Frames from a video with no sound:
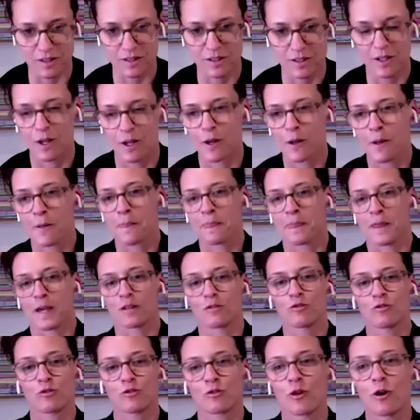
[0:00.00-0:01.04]
piece.
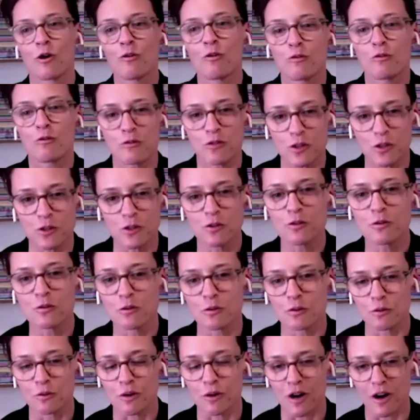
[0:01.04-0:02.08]
And so
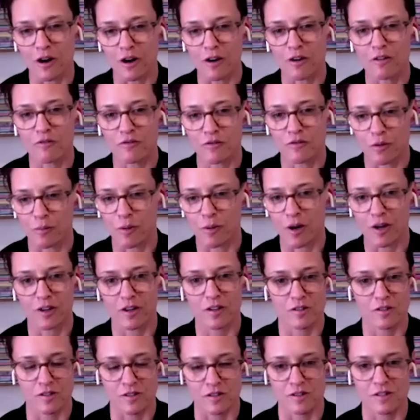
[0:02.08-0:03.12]
few of the
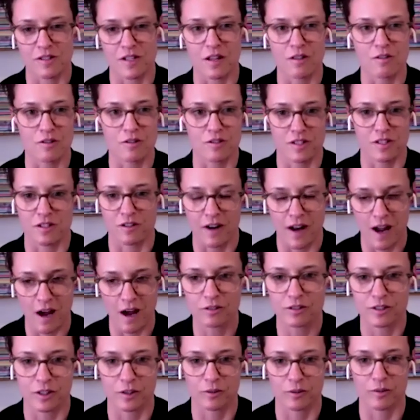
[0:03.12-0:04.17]
marketers and sellers that are
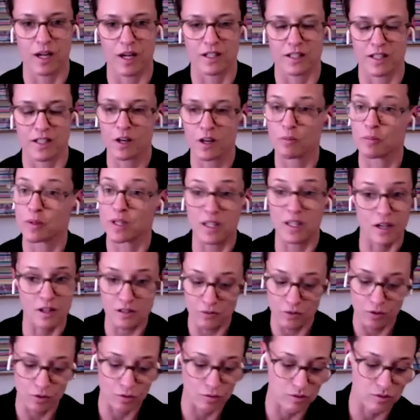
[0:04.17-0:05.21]
out there right now,
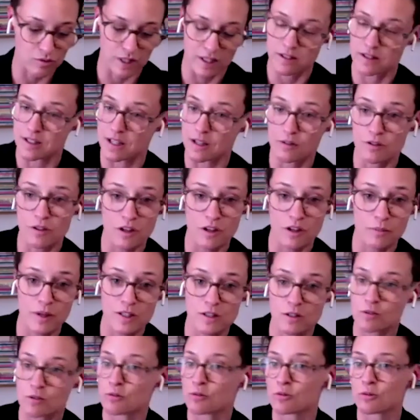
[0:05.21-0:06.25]
because of tools like sales
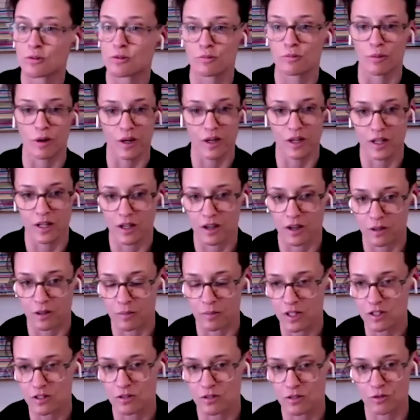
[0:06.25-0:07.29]
automation tools, marketing
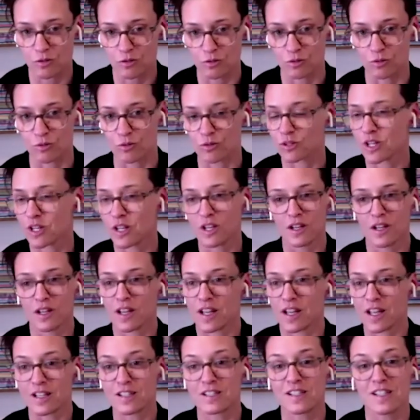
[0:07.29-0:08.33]
automation tools,
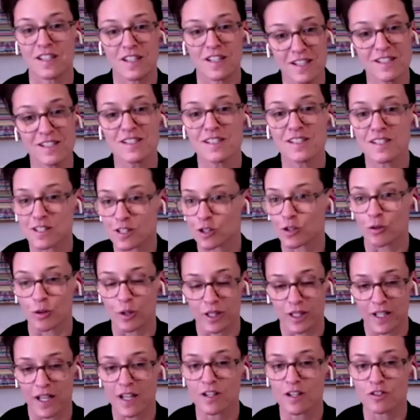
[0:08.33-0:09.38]
it's easy to
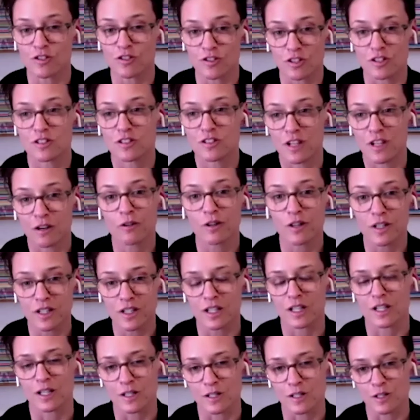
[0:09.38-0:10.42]
create
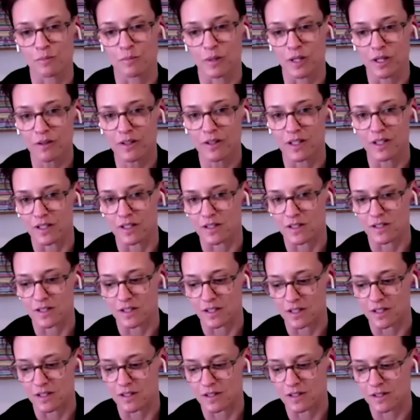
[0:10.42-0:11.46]
generic
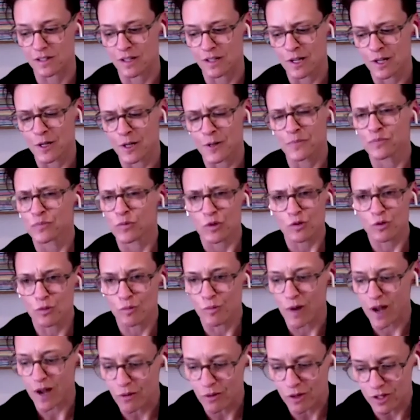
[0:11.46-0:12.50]
experiences.
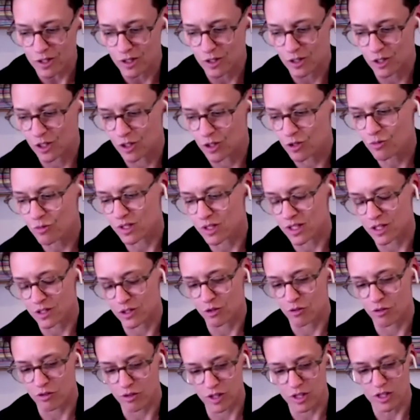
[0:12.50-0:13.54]
So my question to you is,
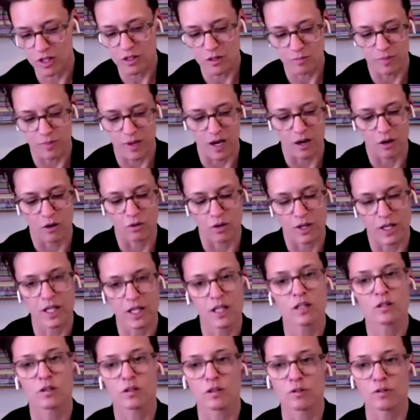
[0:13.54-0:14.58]
as you think about